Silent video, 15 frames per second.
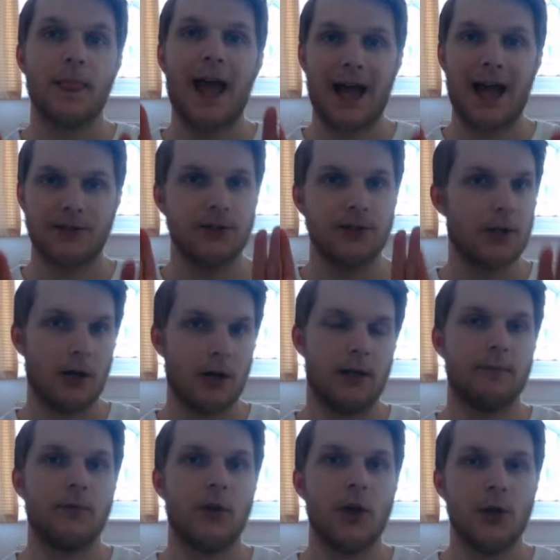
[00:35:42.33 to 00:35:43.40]
at a
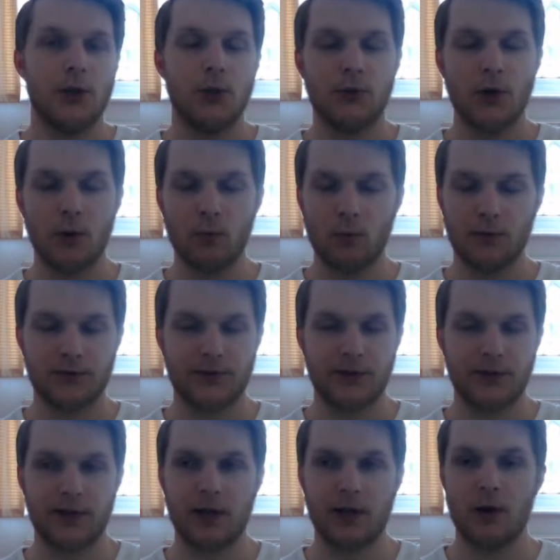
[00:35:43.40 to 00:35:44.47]
time. You don't want to
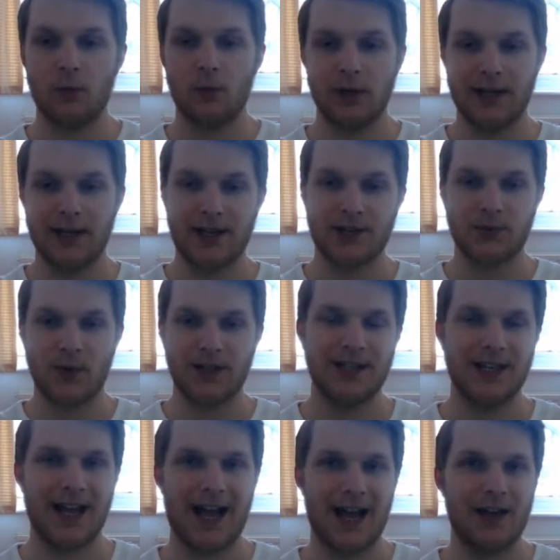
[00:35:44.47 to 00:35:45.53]
think, oh well, I get
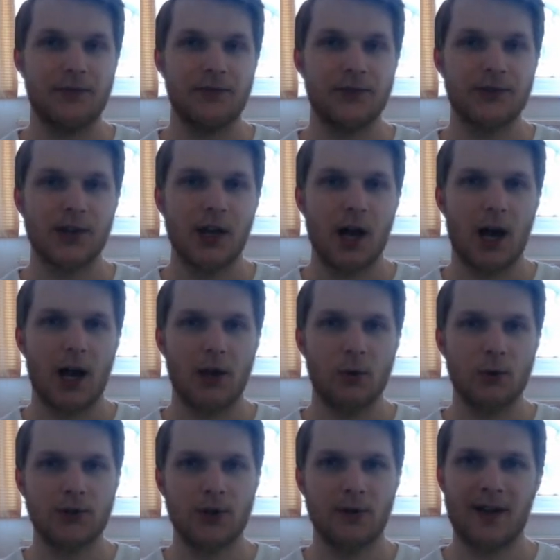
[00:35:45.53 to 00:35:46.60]
sweaty hands, I
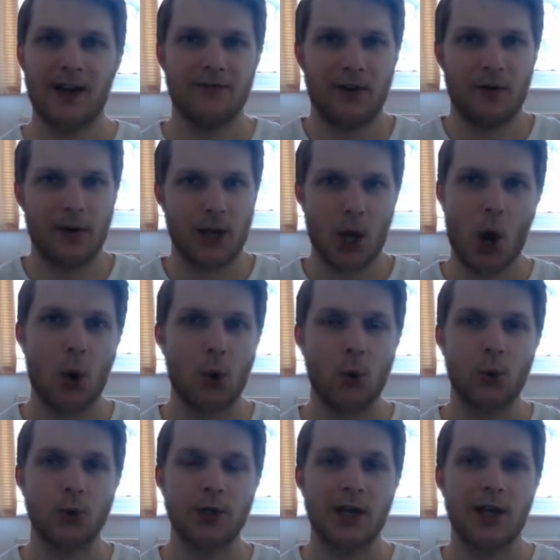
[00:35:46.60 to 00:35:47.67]
also get very
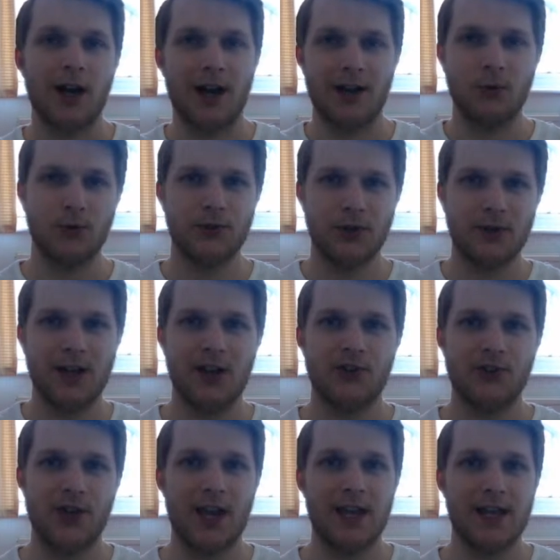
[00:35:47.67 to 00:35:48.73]
cold, I also get
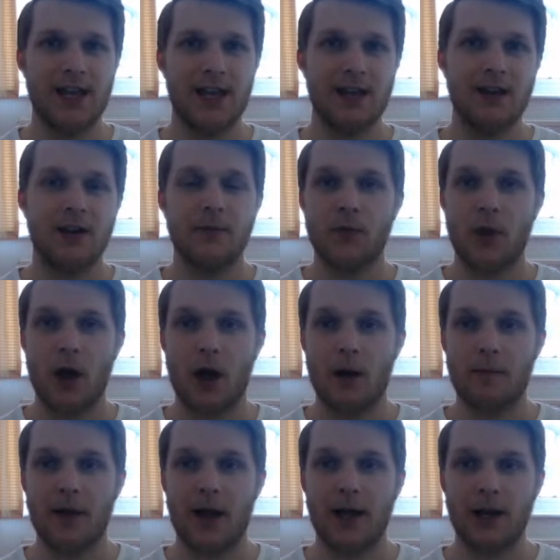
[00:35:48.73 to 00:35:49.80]
shaky,
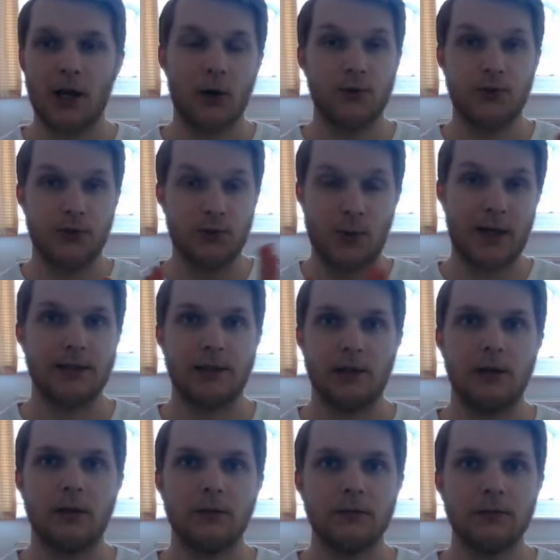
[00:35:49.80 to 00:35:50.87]
and I also sweat a
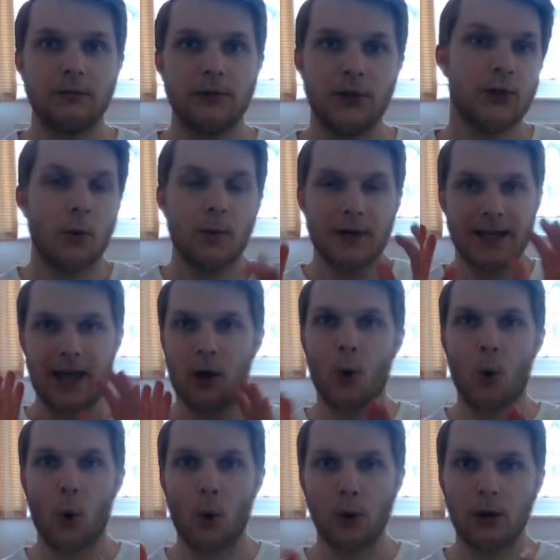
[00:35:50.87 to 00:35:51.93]
lot. You don't want to get
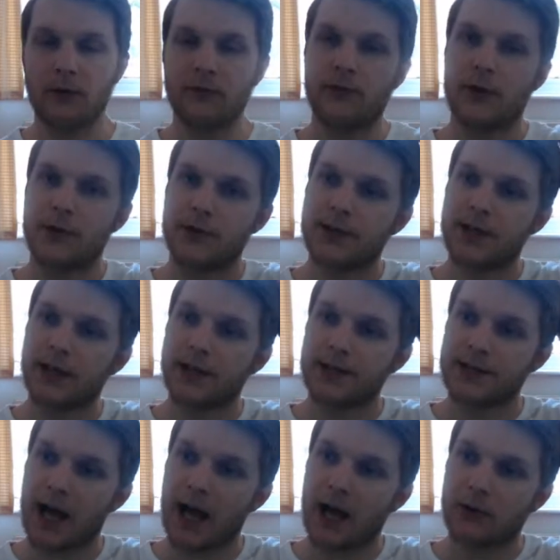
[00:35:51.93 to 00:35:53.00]
all of those
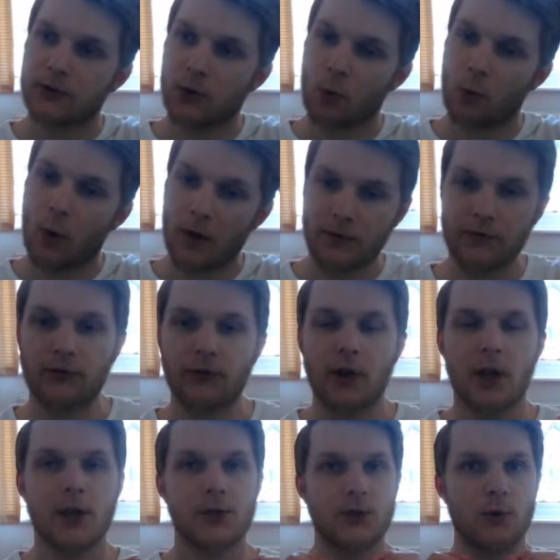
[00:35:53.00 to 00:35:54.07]
things at once.
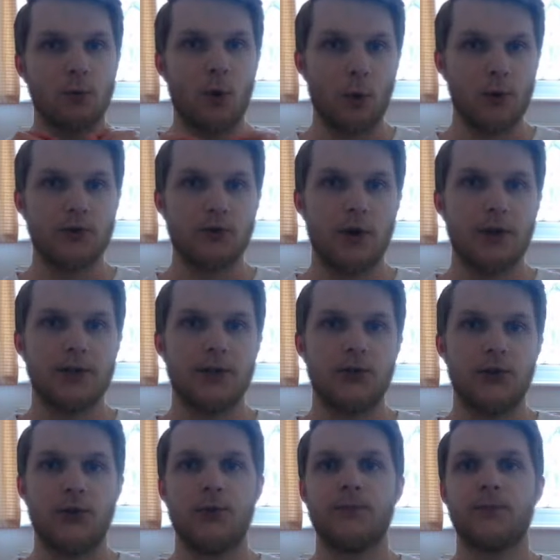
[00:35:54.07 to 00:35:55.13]
So what we try to
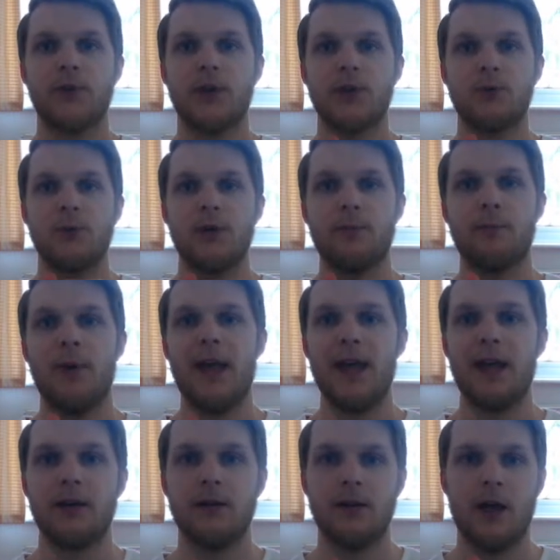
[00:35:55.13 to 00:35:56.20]
do is we
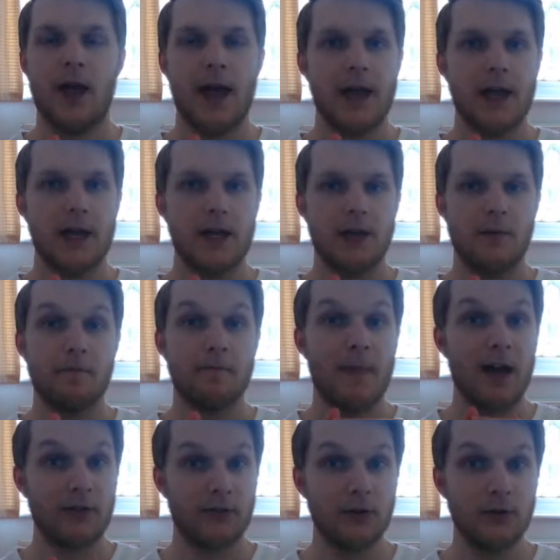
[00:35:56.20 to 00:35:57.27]
pick a
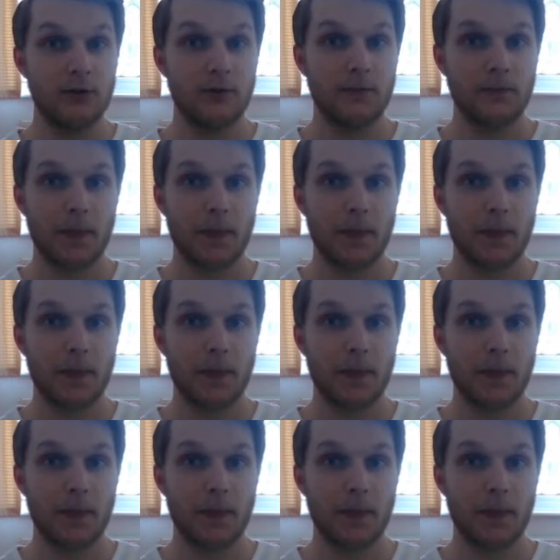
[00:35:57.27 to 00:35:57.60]
method